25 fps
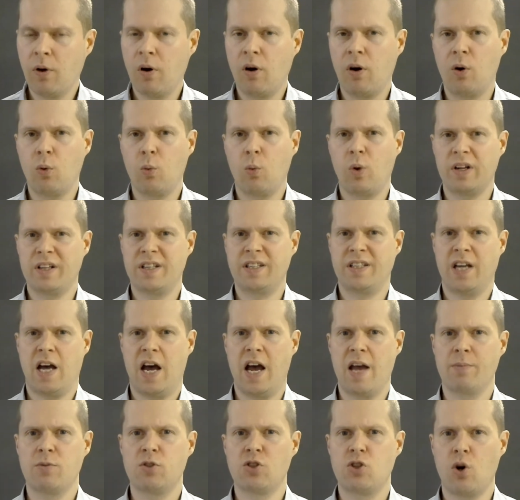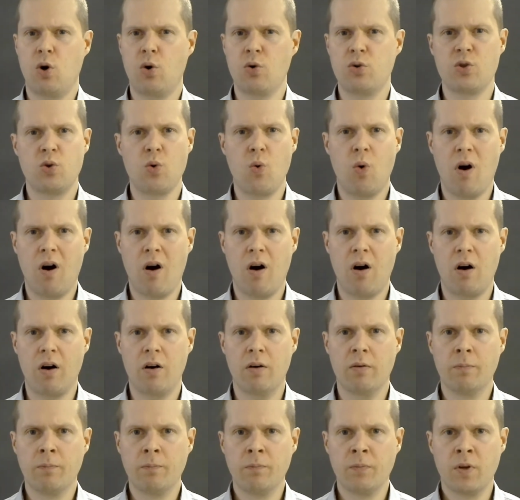on what time zone you
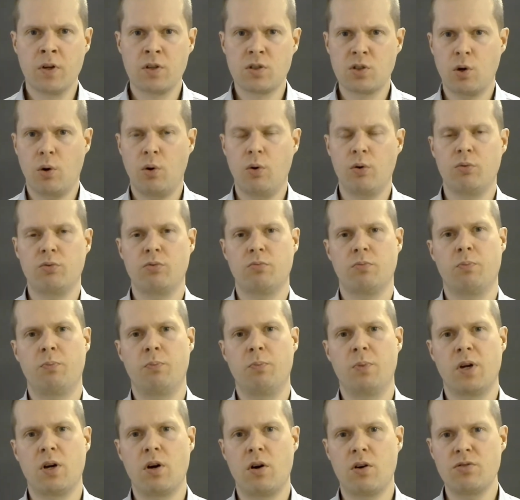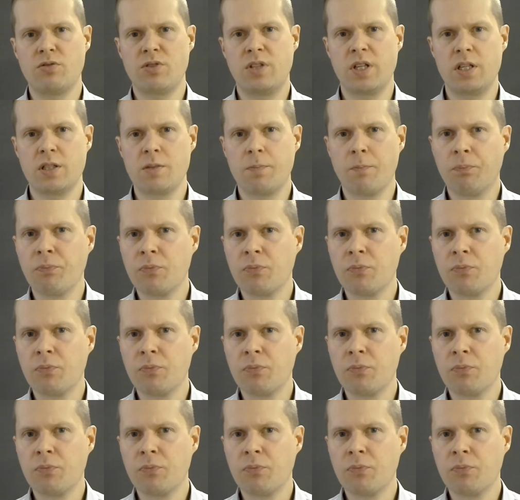are. So because these